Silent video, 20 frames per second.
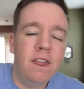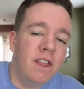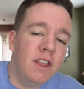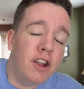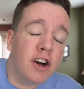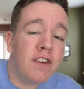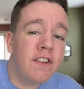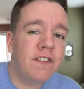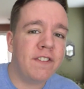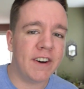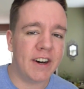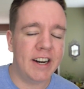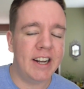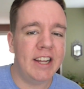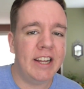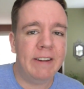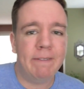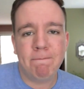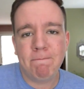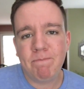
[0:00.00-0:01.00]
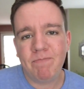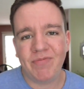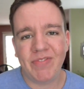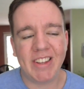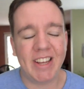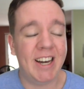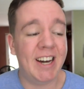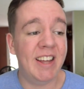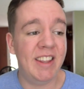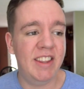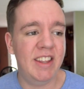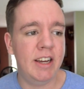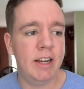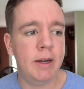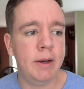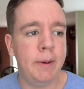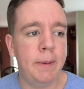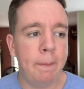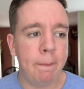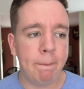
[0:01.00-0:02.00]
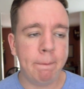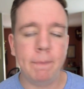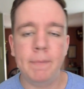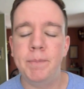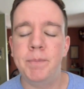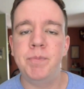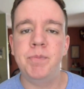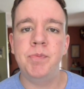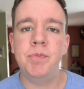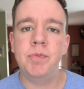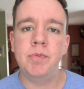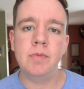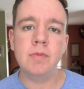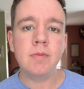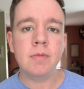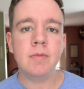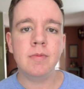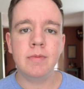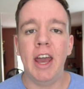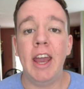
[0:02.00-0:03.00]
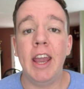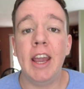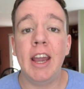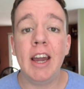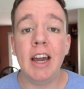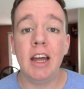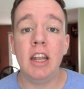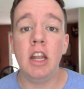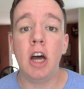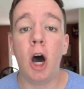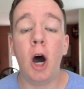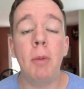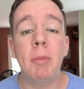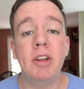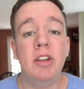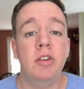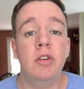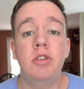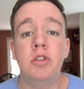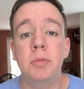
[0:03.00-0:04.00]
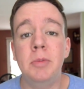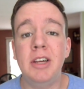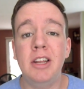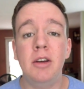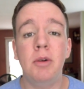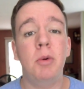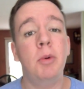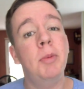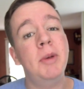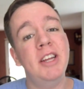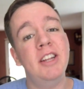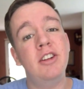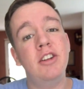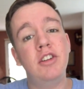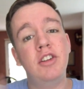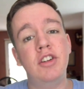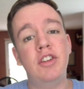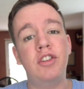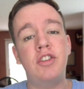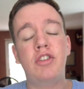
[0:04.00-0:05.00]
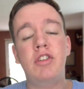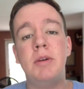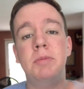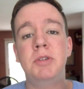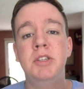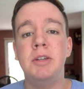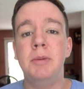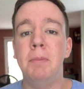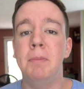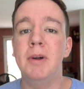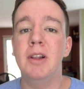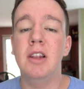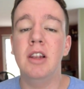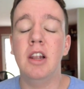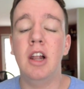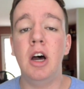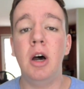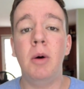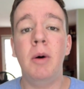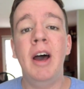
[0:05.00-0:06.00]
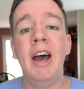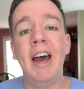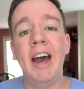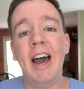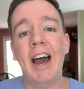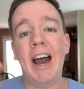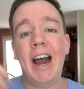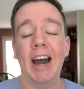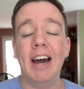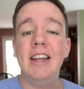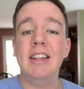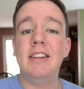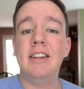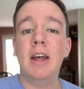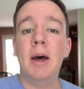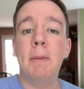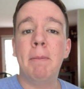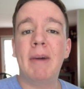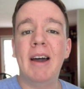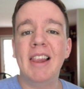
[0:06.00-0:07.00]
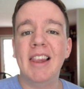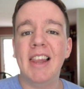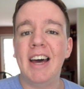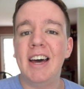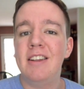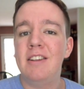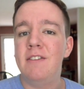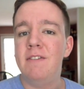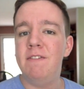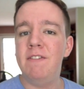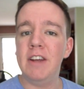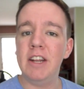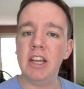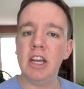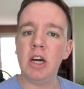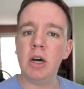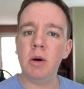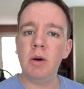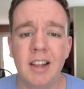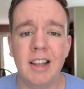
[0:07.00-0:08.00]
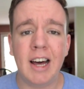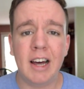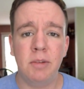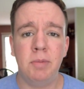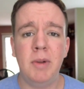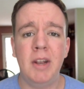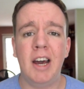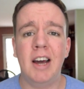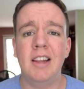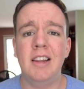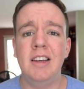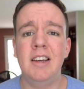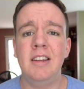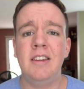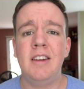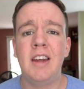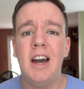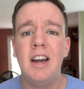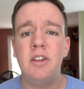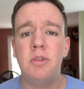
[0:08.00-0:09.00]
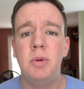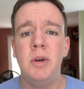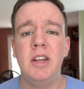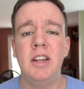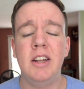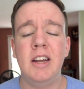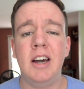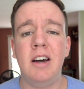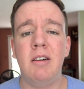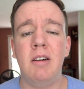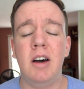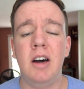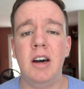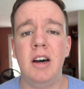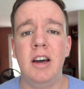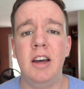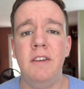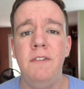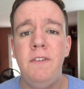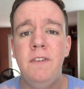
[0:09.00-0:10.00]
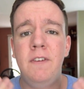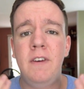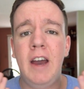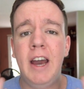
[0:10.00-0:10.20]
they're funny, I think. And all my social media will be in the description below as my last video. Last but not least, I tweeted out if